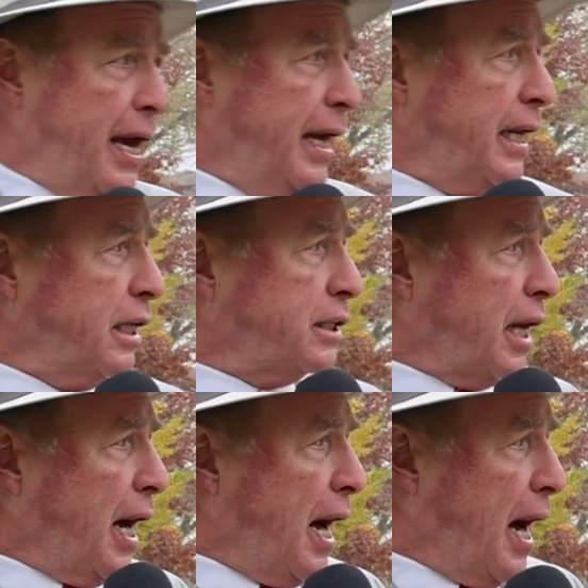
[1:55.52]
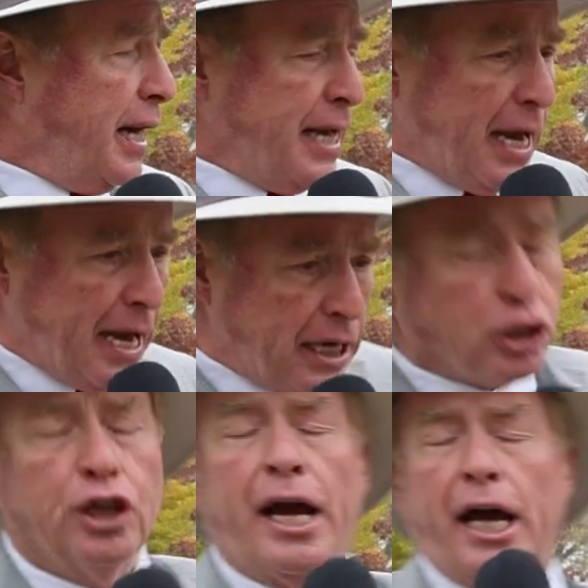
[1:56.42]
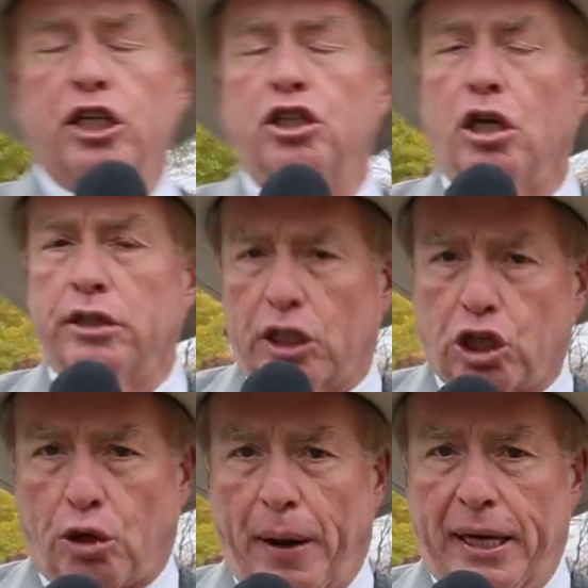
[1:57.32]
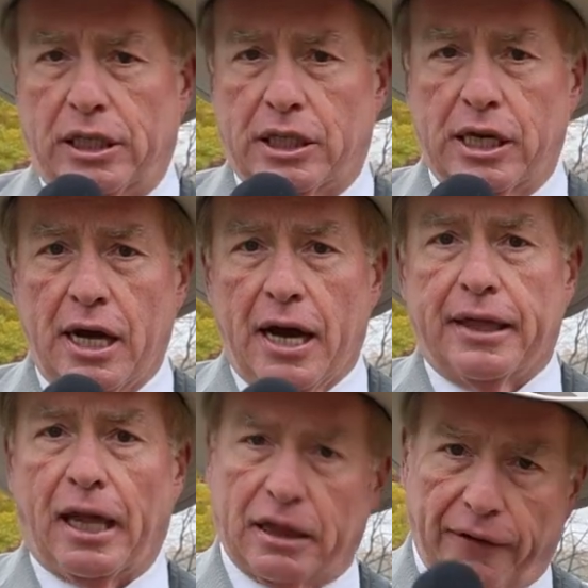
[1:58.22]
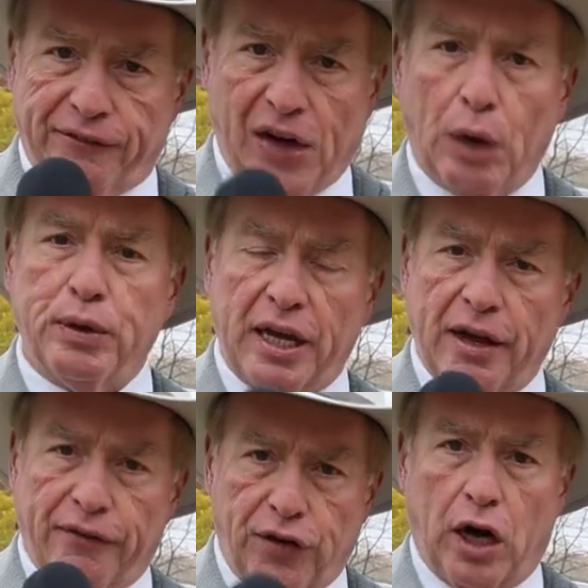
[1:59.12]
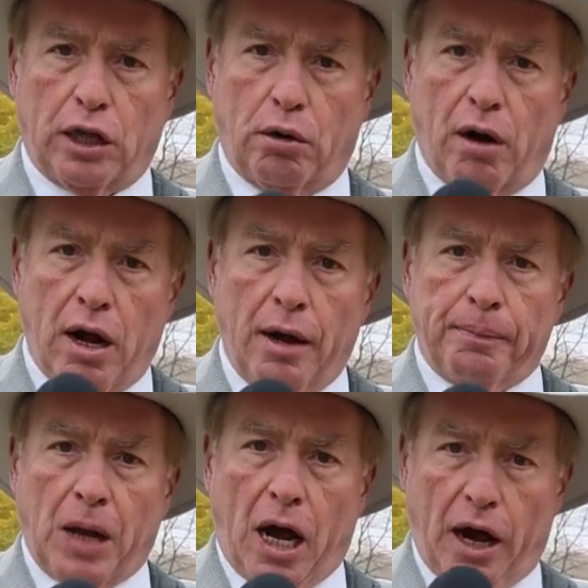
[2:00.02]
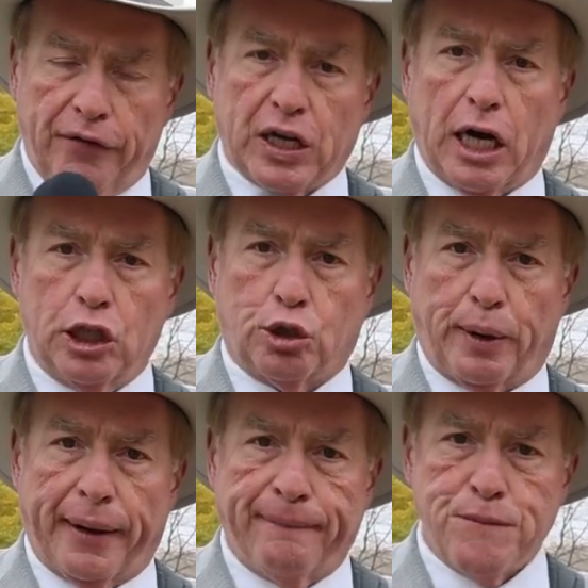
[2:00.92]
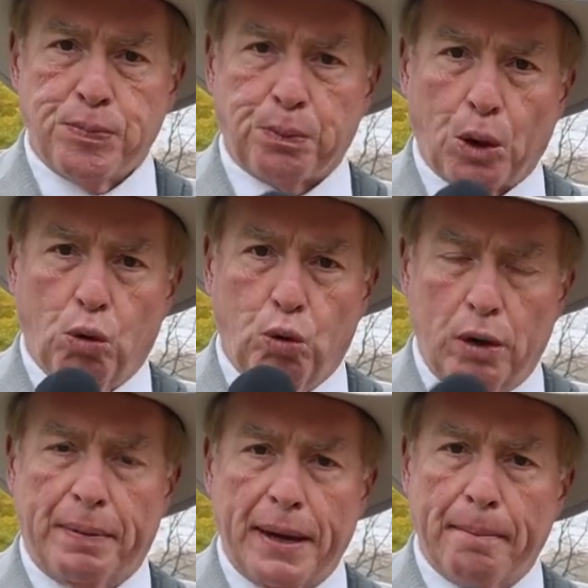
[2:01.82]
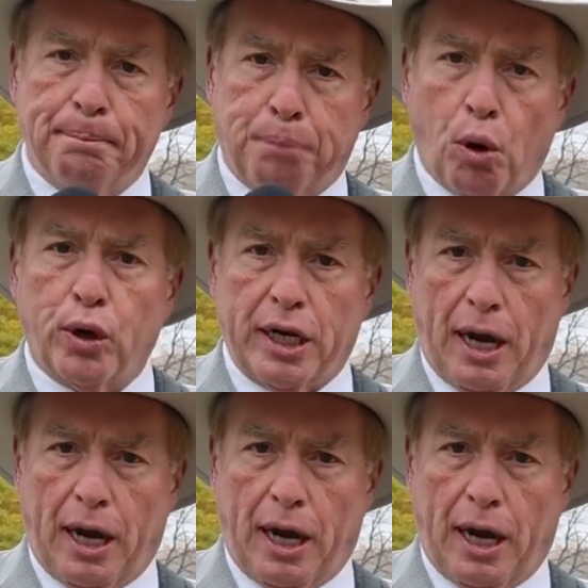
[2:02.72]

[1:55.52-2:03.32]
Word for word: It is an international disgrace that the founding father of a country would be boarded